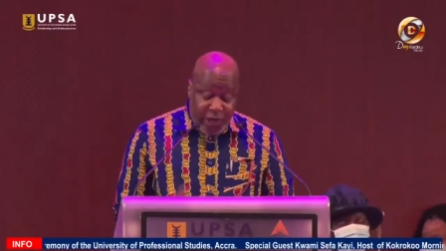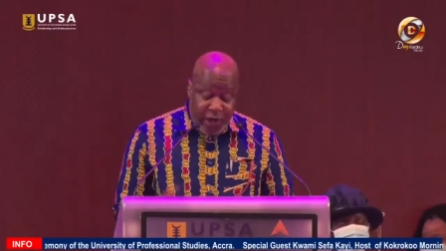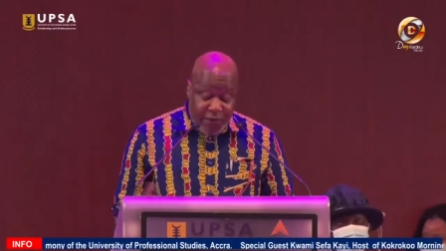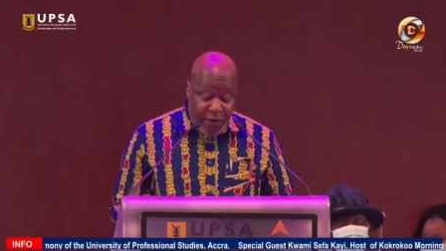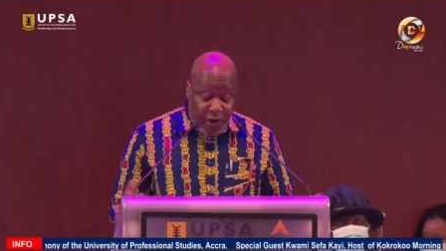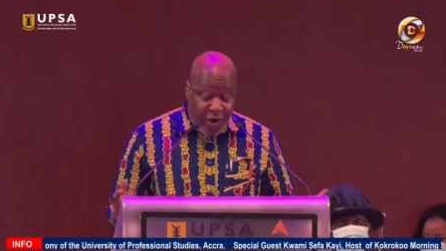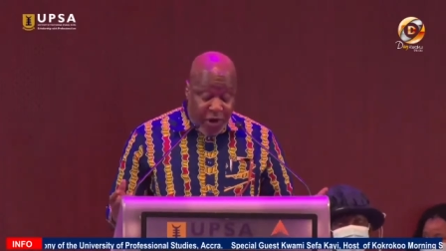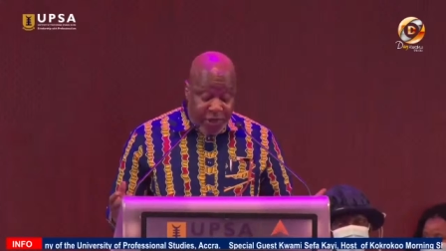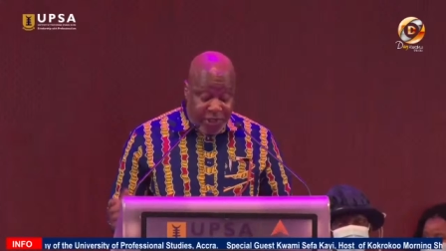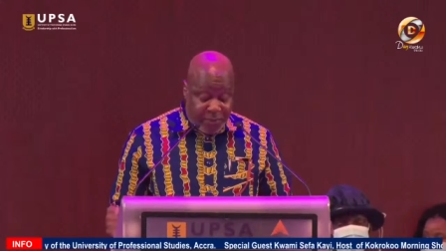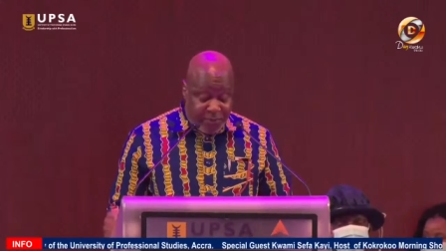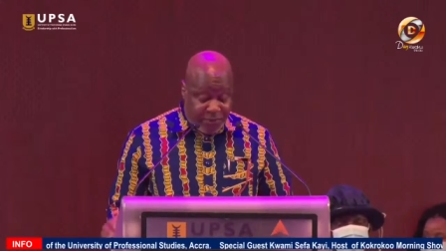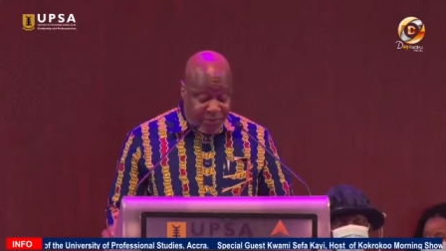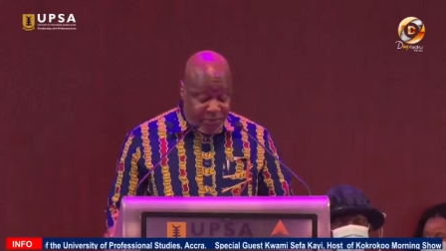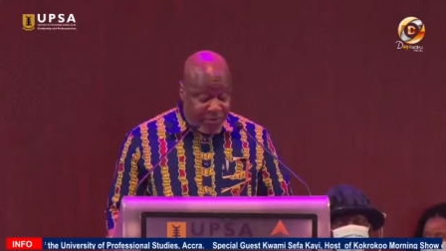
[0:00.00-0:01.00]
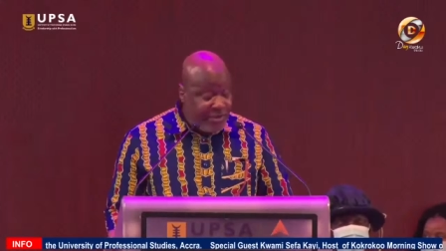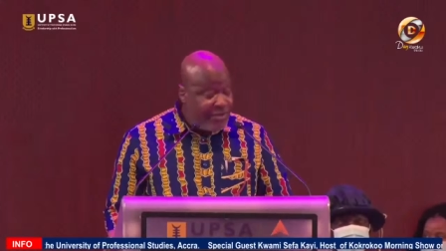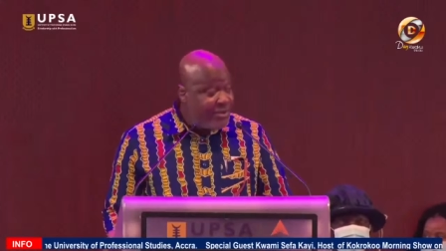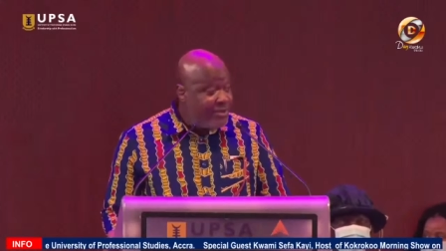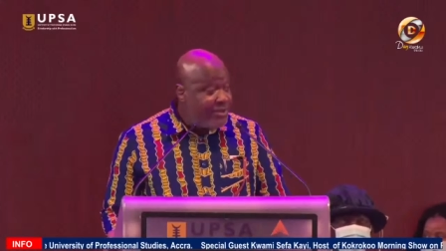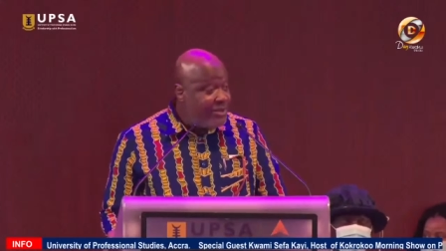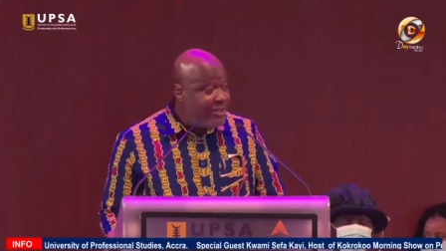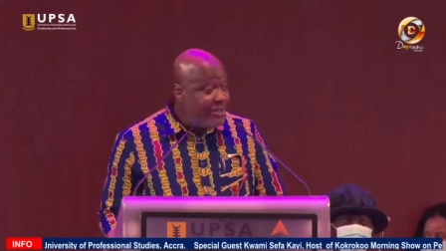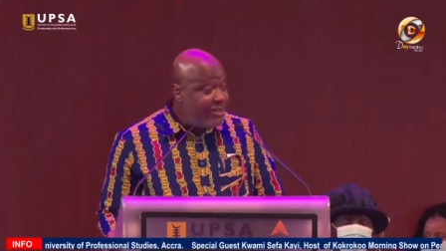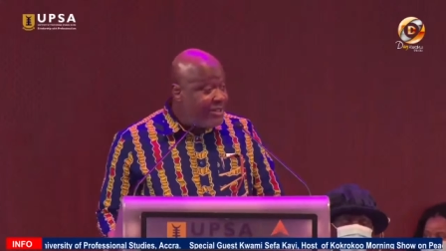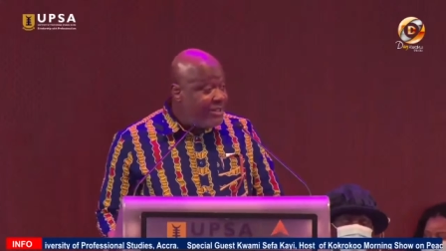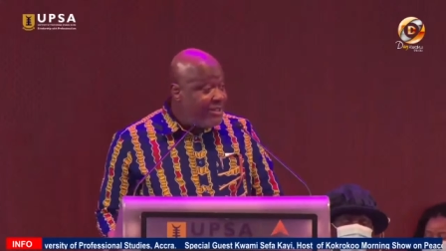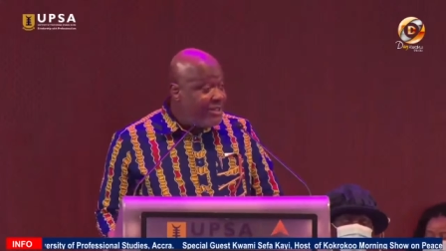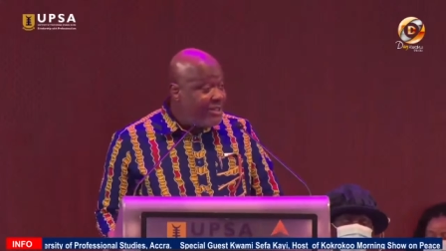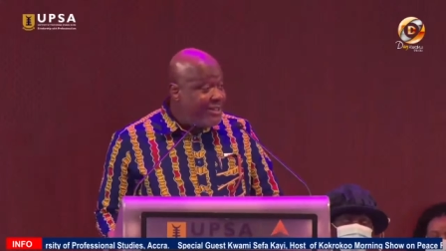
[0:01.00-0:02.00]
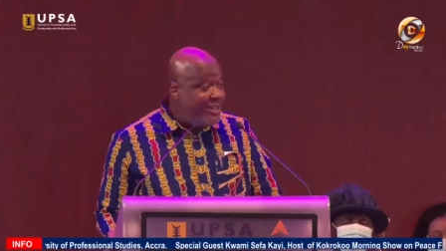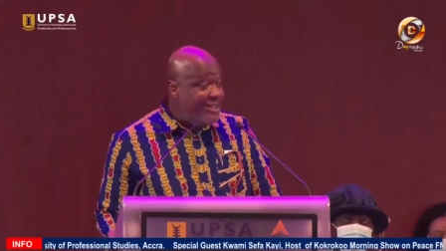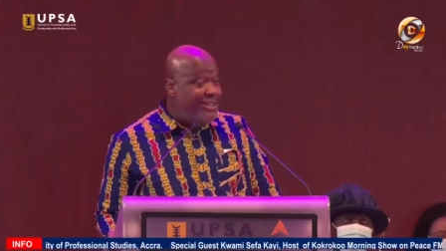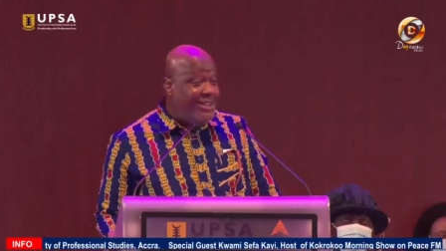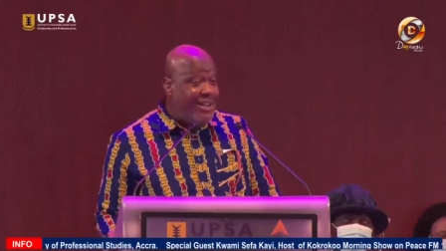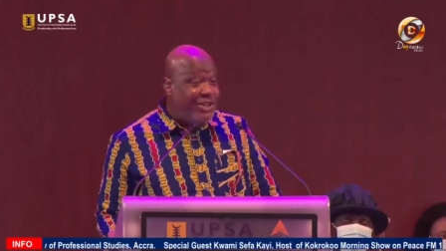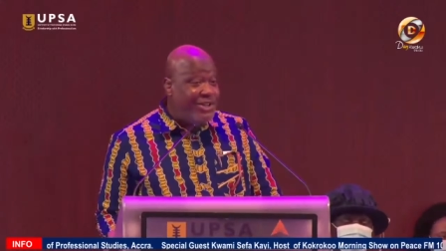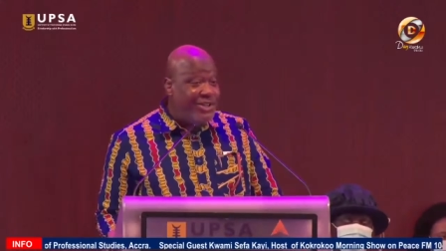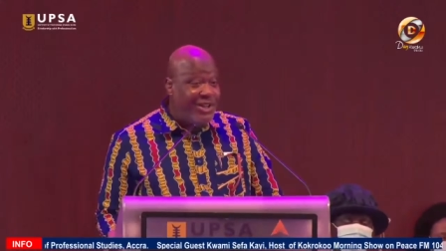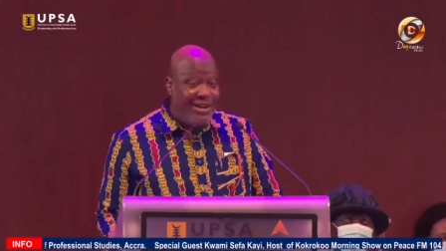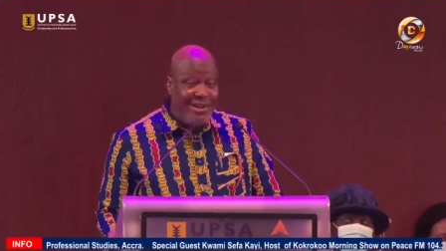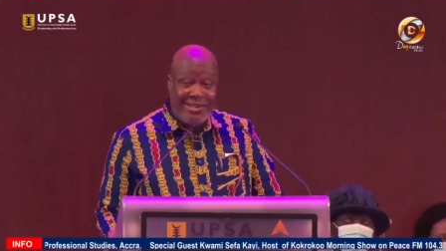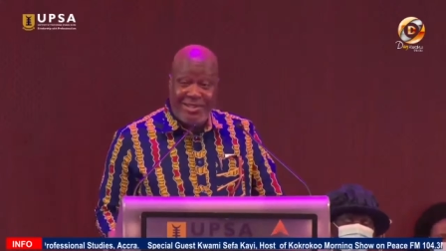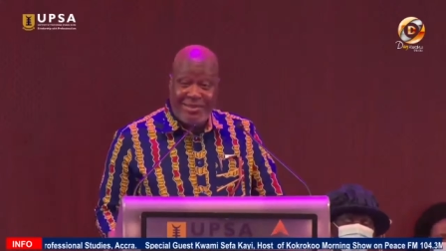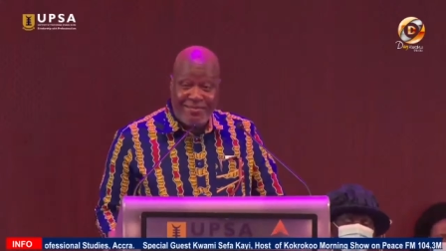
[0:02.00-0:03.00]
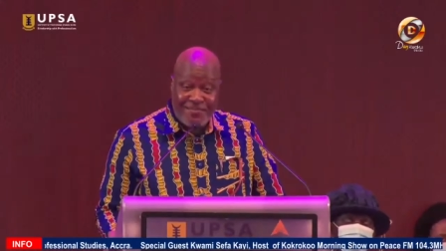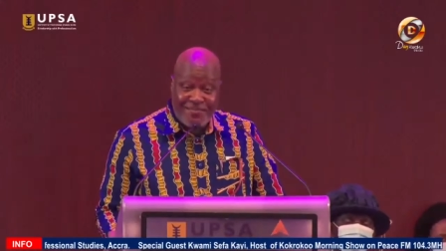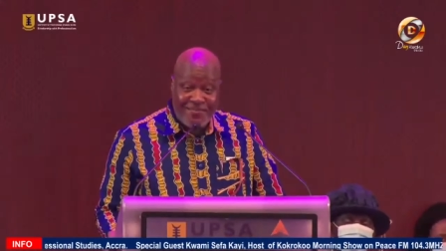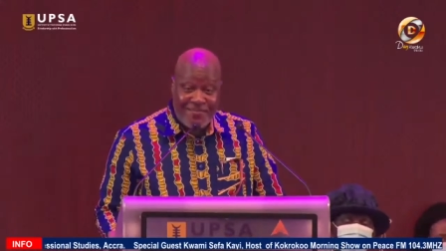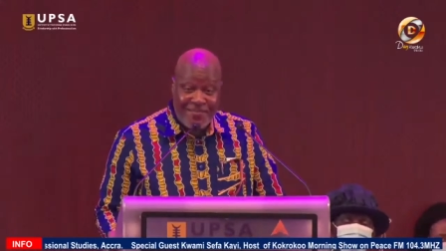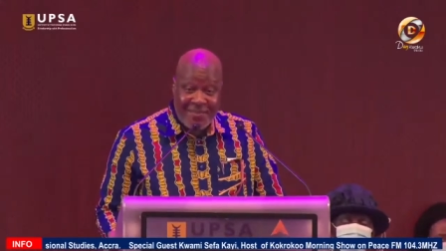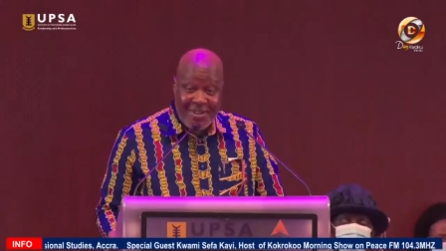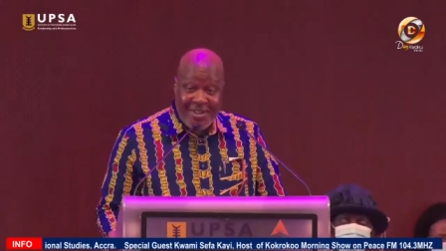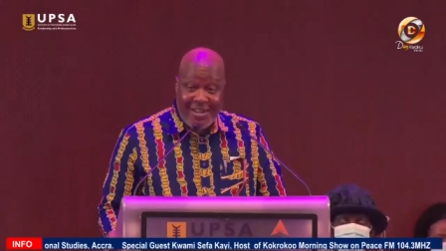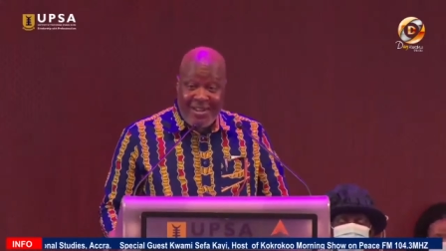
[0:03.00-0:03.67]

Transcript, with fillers: looking for gossip, sensationalism,